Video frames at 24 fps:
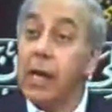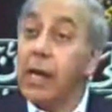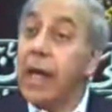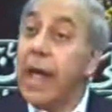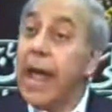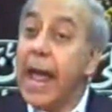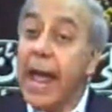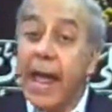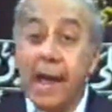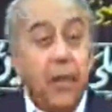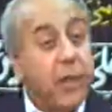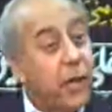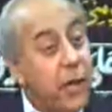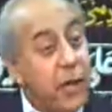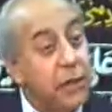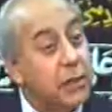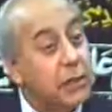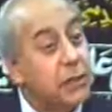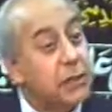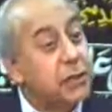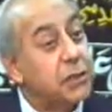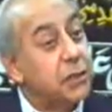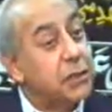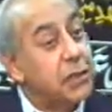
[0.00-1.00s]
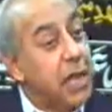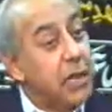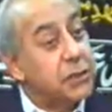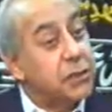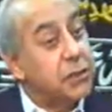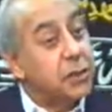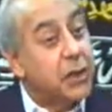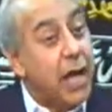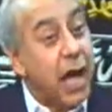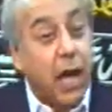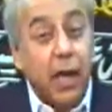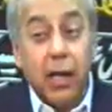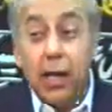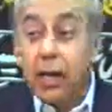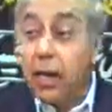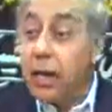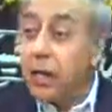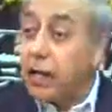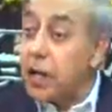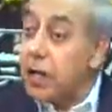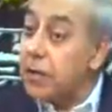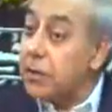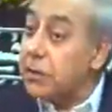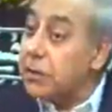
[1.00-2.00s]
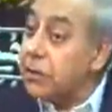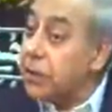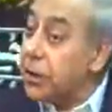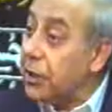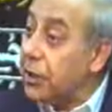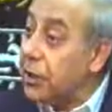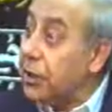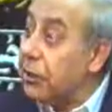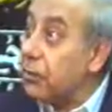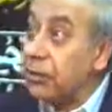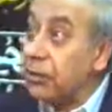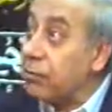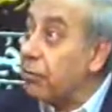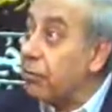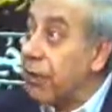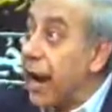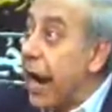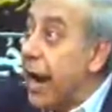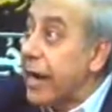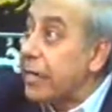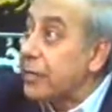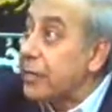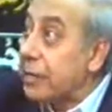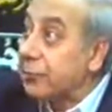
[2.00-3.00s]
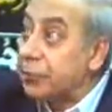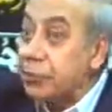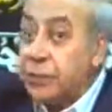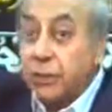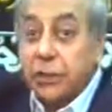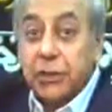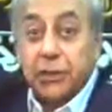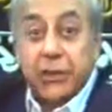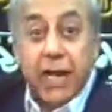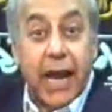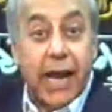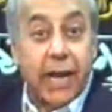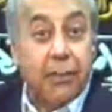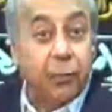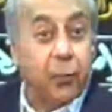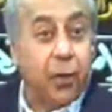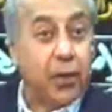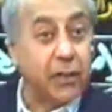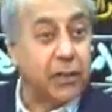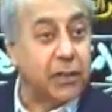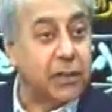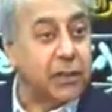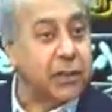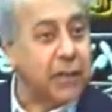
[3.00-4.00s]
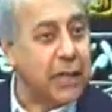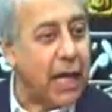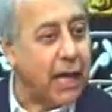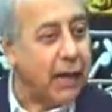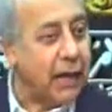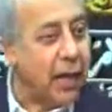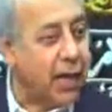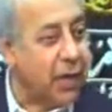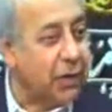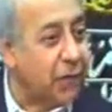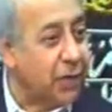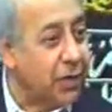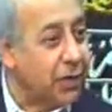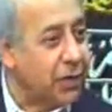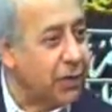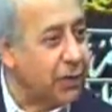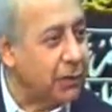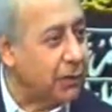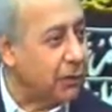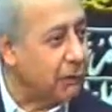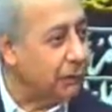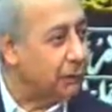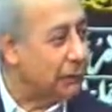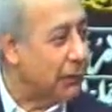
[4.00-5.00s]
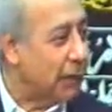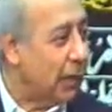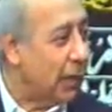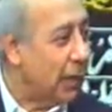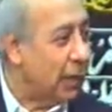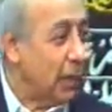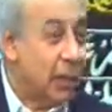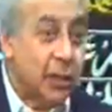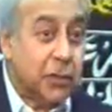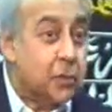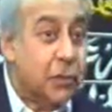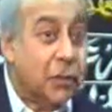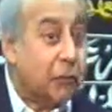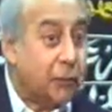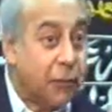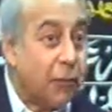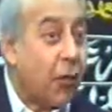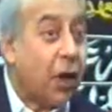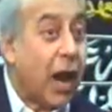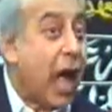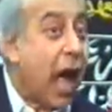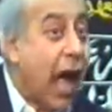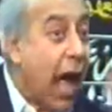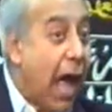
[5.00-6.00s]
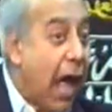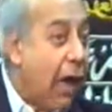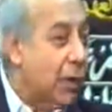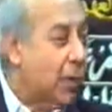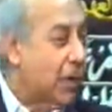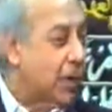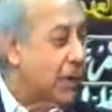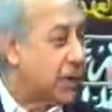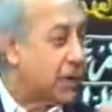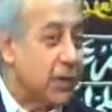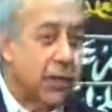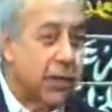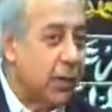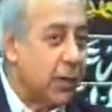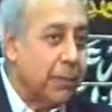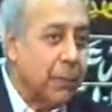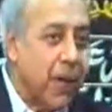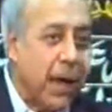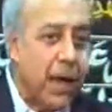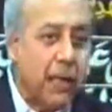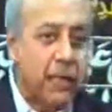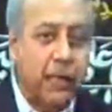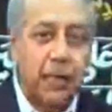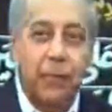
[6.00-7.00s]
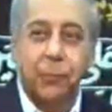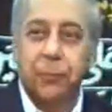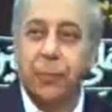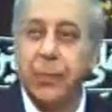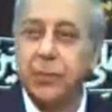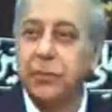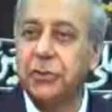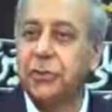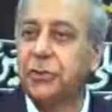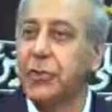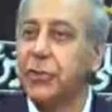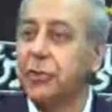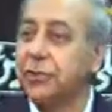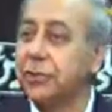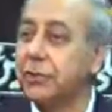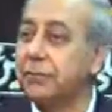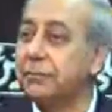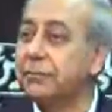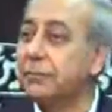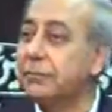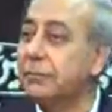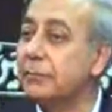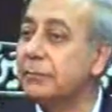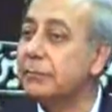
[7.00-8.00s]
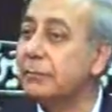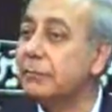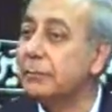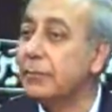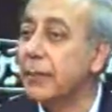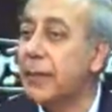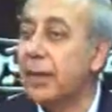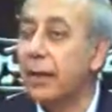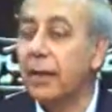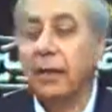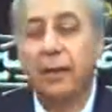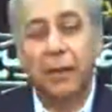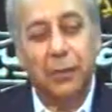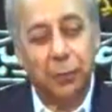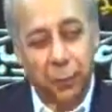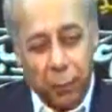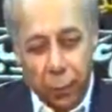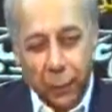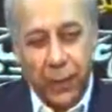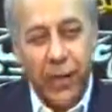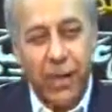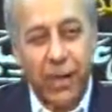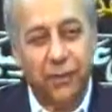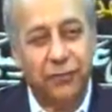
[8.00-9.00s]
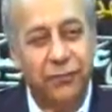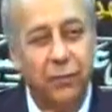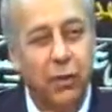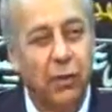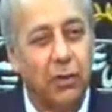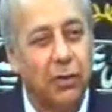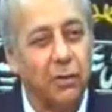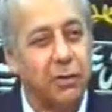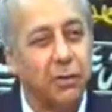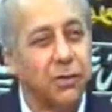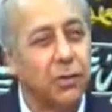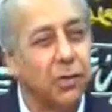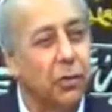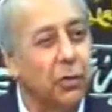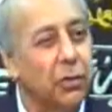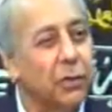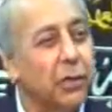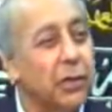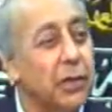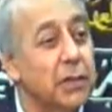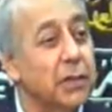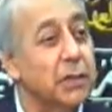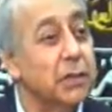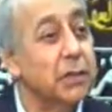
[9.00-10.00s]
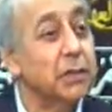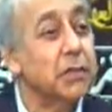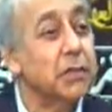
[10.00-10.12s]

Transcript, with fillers: And his sajda continued right up to the time when the sun had risen. So for hours he remained in prostration. We, of course, know this.